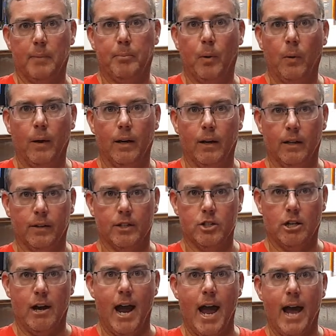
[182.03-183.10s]
a point on the
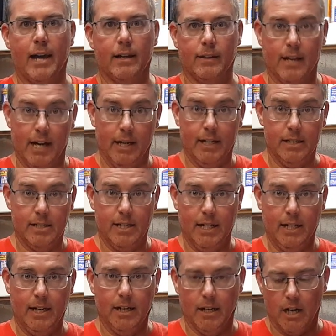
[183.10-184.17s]
track that he's
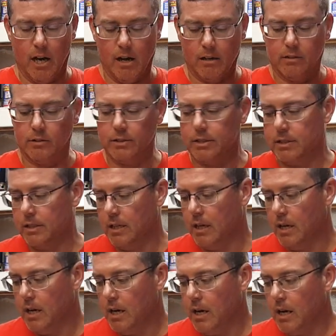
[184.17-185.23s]
needing goggles.
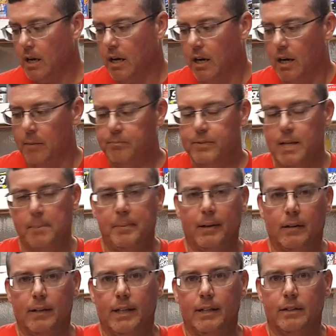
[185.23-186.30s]

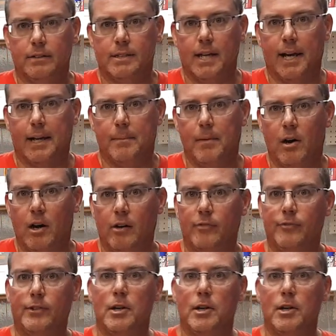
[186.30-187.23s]
Typically he'll take them off,